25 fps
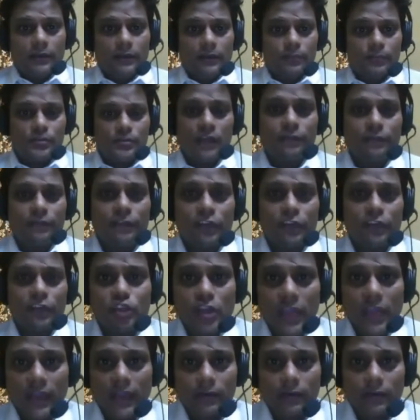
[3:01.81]
himself in a
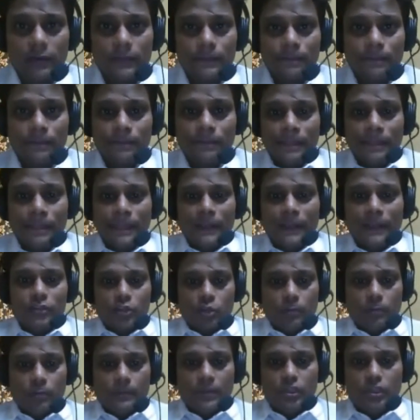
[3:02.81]
check.
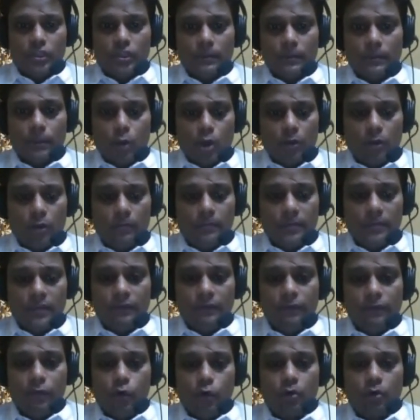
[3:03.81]
So bishop on
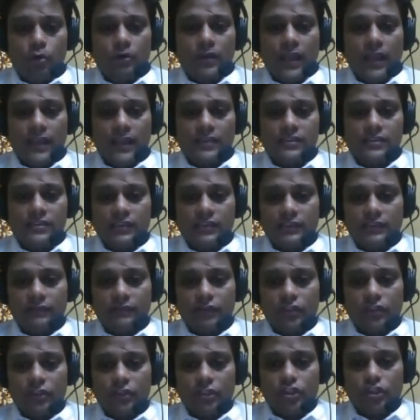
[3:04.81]
b4 has
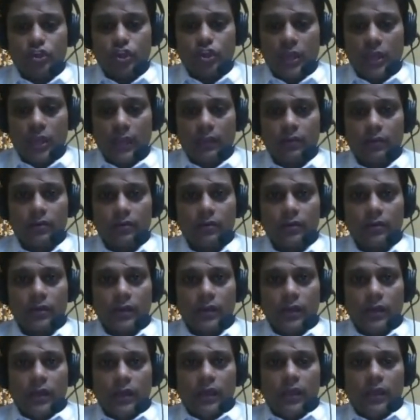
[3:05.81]
delivered a check.
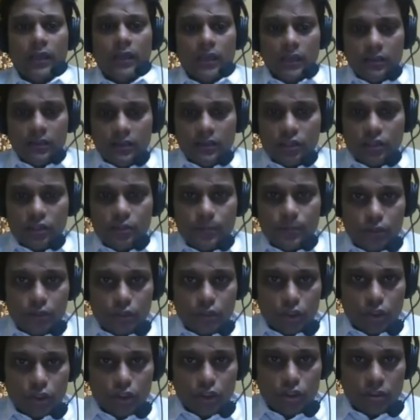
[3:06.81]
In this
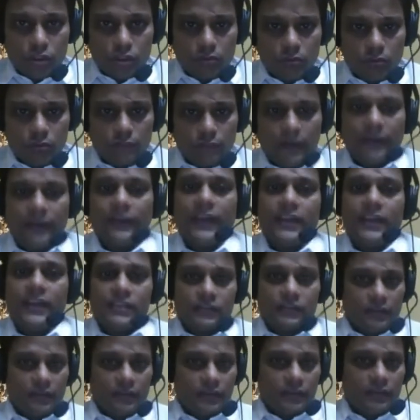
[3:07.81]
position, White
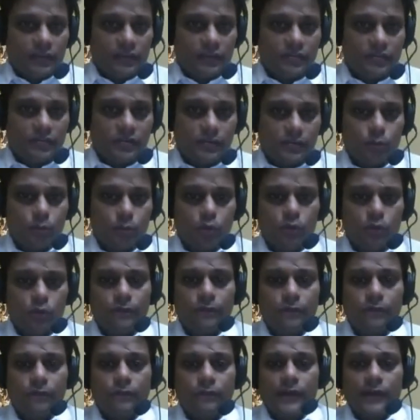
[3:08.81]
has a very decent move.
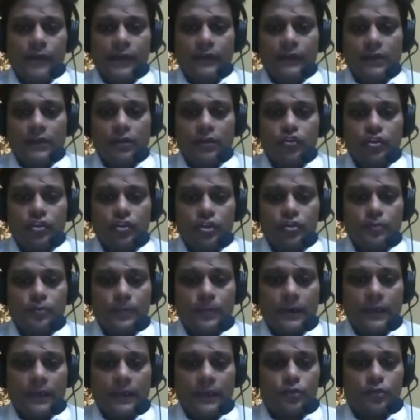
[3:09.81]
White can
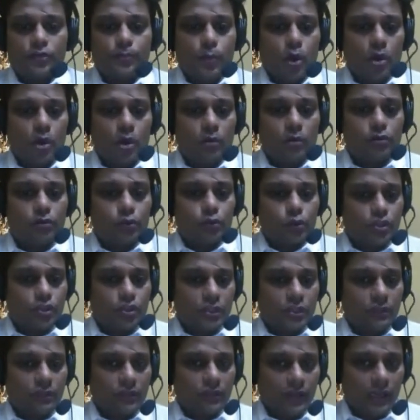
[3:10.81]
just play his pawn to
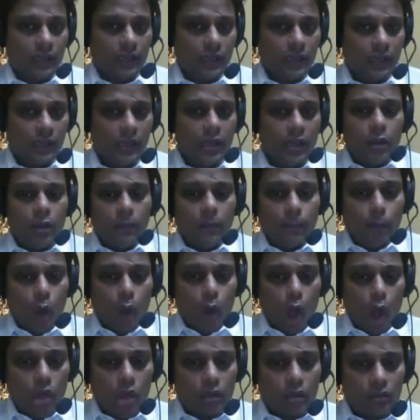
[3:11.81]
c3,
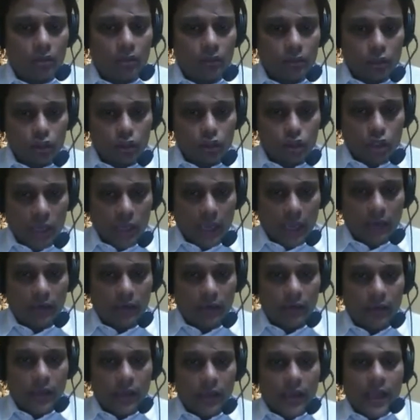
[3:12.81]
block the check,
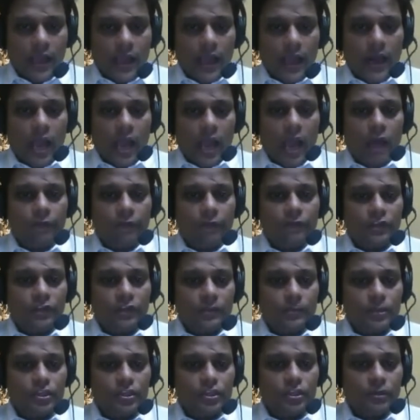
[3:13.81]
and after
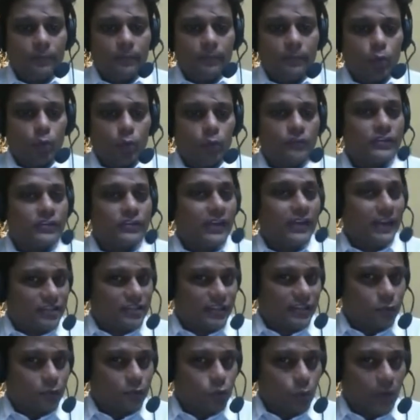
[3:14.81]
the bishop moves, let's
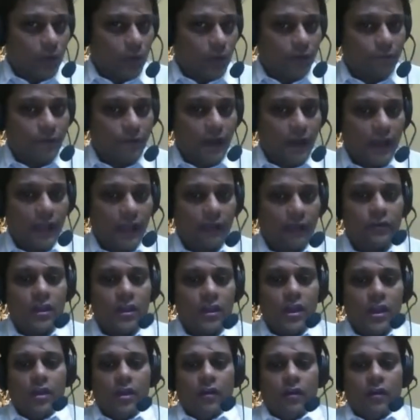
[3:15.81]
say to a5,